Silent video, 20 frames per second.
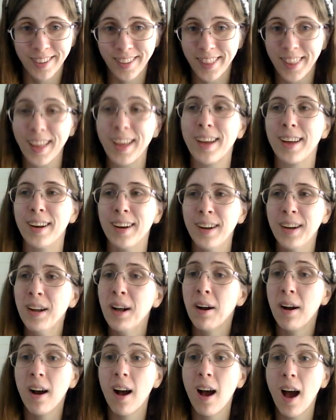that
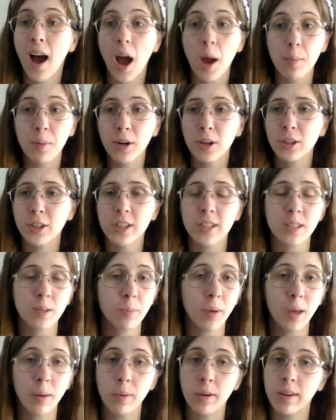I purchased
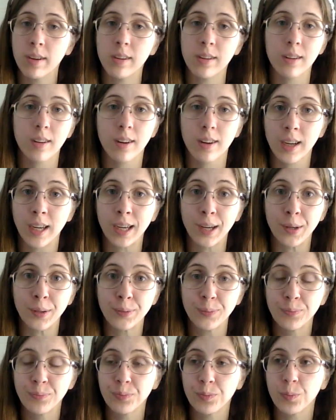maybe a year
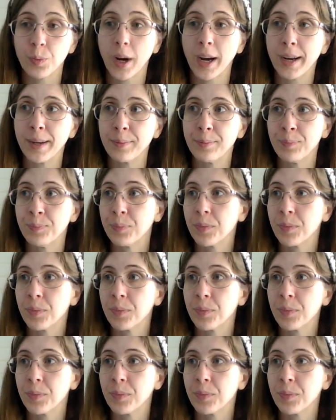ago, right?